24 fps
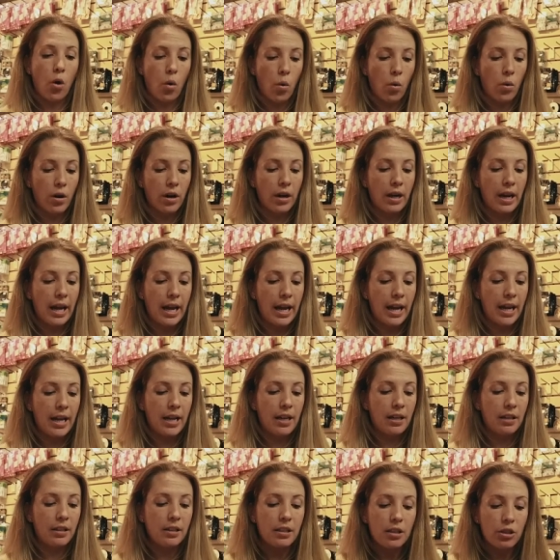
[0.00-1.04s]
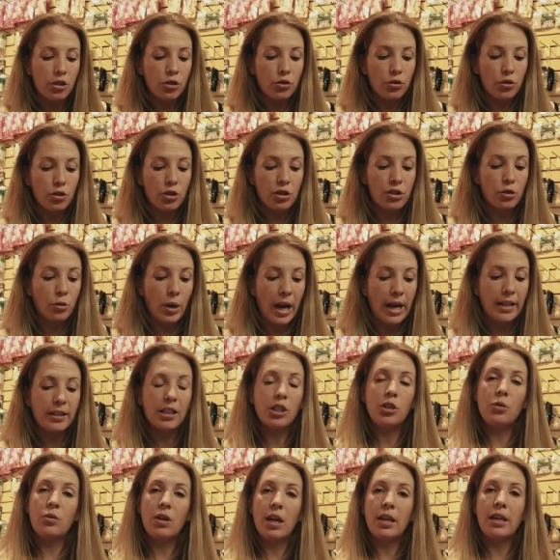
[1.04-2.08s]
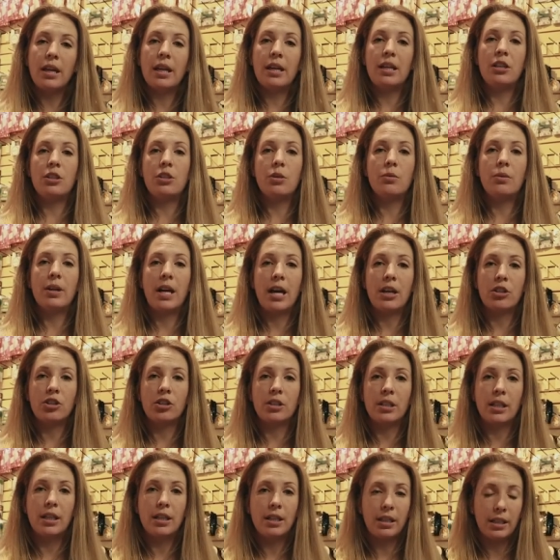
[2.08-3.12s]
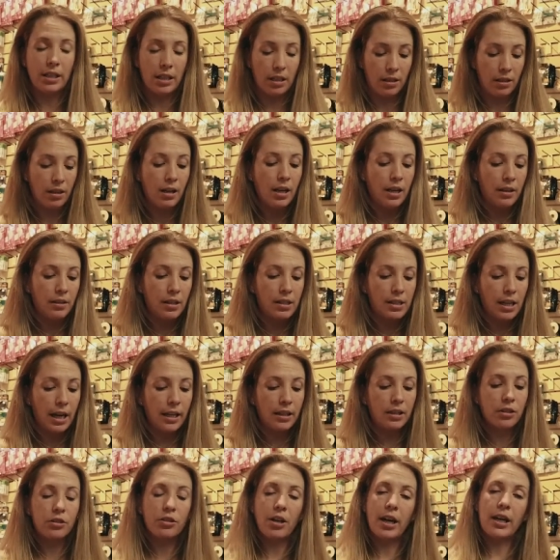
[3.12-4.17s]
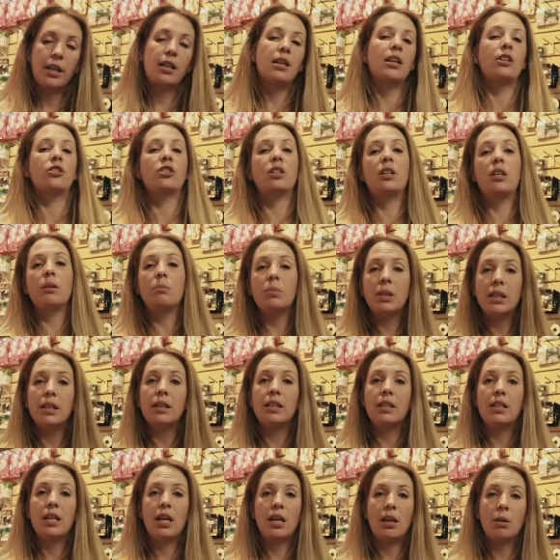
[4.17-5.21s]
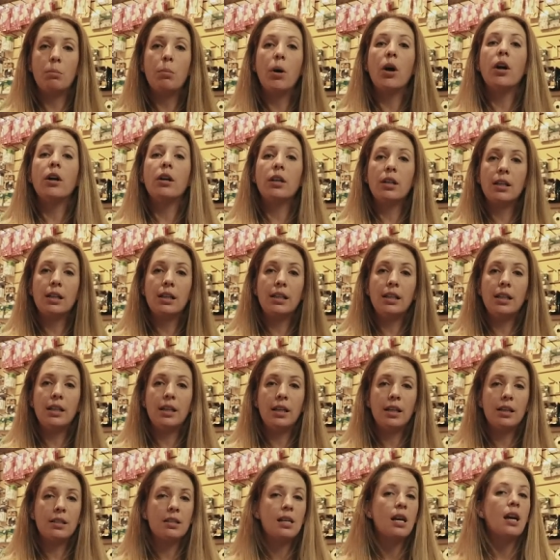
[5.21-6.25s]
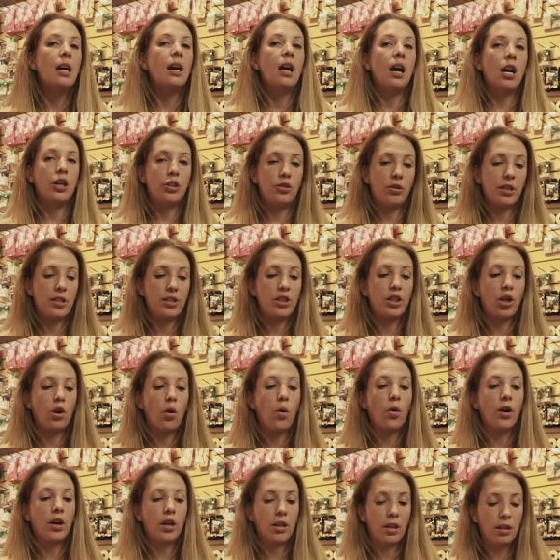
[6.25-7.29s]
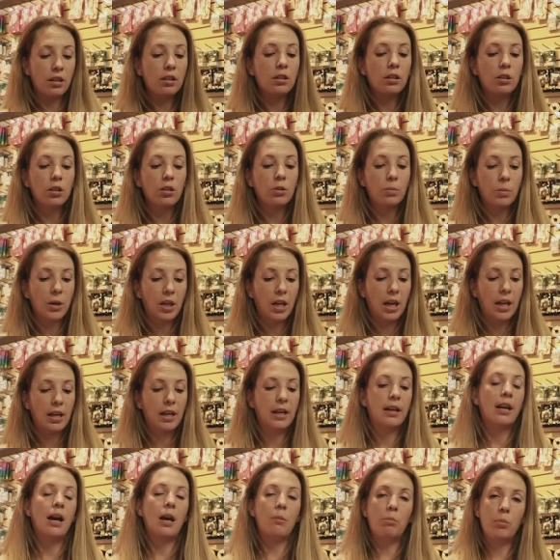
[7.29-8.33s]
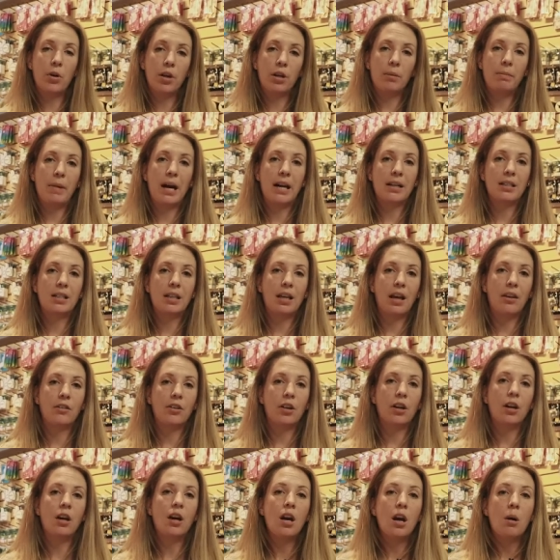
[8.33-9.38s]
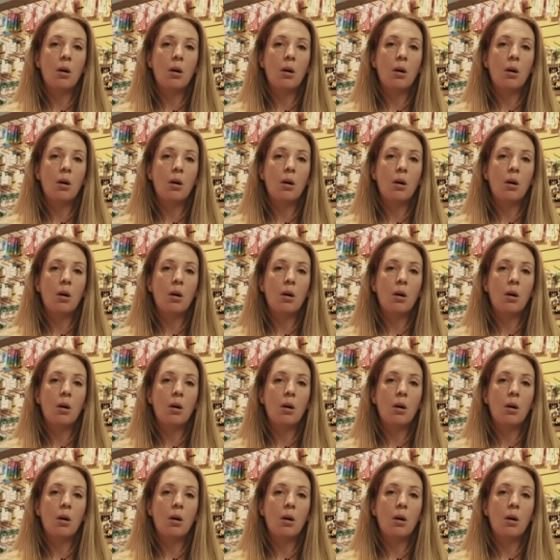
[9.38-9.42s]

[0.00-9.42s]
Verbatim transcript: or a drag that you can get into and actually clean. This Islander I can actually completely take apart, clean it, adjust the cork, lubricate it, and put it back together.